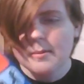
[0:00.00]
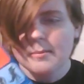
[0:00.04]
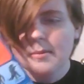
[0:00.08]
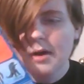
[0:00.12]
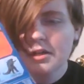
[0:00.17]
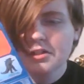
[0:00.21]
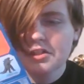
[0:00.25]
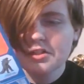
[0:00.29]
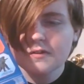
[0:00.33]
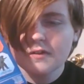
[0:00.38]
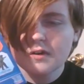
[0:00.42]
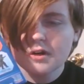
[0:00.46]

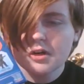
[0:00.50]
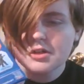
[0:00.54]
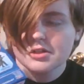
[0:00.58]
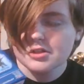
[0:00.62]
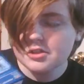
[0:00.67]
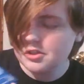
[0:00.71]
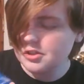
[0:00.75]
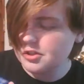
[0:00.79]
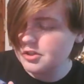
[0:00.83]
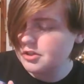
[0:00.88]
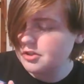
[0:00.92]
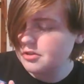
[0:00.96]

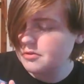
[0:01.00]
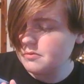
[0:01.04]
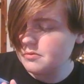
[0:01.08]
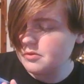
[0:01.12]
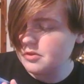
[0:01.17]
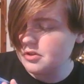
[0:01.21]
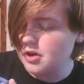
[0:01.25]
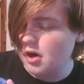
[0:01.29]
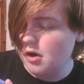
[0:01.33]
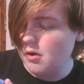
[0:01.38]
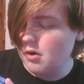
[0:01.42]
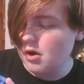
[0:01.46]
Monsterverse,
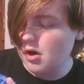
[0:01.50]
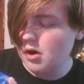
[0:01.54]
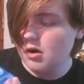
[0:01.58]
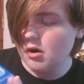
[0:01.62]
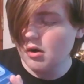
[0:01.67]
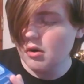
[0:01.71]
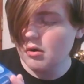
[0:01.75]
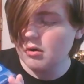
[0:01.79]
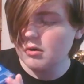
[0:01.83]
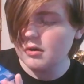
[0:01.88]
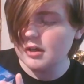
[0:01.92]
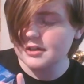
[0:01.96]

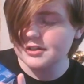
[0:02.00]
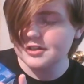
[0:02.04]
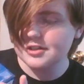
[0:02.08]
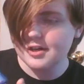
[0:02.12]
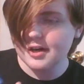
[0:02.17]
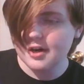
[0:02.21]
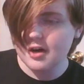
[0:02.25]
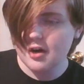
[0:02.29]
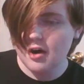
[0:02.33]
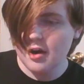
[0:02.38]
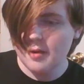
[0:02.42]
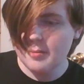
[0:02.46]
Toho,
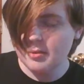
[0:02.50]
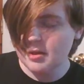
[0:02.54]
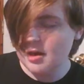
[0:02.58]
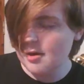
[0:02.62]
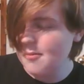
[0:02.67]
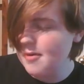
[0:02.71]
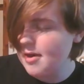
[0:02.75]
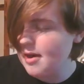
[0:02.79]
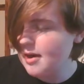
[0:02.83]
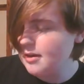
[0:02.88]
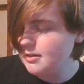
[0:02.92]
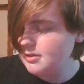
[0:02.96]
Legendary,
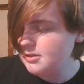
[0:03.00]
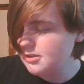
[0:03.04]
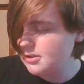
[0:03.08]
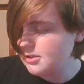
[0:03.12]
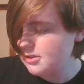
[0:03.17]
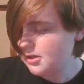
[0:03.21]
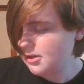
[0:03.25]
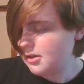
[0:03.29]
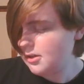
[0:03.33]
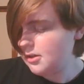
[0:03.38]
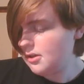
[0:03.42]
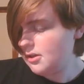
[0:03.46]

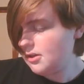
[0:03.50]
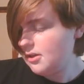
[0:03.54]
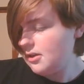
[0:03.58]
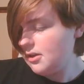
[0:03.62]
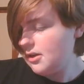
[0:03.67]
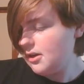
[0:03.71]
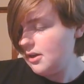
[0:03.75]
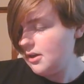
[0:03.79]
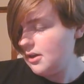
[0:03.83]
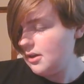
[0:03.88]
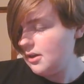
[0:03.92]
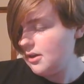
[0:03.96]
Playmates,
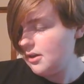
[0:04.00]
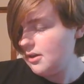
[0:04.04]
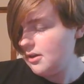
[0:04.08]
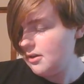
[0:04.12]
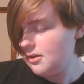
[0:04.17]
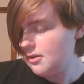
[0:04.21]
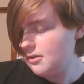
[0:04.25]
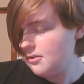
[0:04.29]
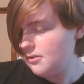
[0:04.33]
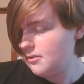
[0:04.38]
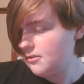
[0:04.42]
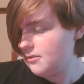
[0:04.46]

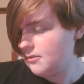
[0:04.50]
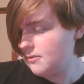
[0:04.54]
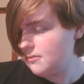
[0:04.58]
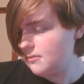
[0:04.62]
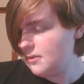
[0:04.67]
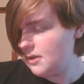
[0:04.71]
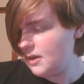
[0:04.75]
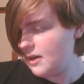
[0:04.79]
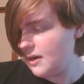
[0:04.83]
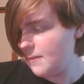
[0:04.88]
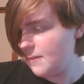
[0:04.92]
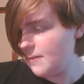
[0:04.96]

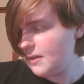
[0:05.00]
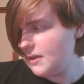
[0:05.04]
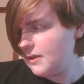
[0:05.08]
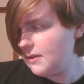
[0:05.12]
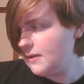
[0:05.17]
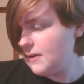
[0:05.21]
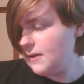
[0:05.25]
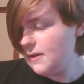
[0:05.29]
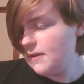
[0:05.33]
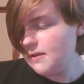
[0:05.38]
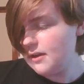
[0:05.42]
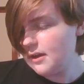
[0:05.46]
yeah.
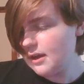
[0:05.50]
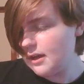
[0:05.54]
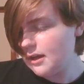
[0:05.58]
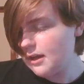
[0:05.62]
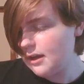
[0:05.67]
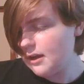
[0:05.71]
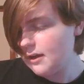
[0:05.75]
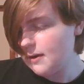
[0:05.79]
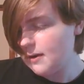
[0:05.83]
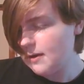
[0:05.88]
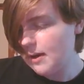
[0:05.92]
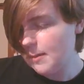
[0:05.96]
You
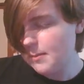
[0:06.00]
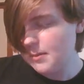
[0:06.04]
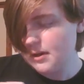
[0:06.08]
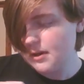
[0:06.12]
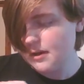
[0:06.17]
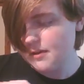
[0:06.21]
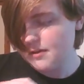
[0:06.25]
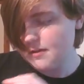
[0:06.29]
got a couple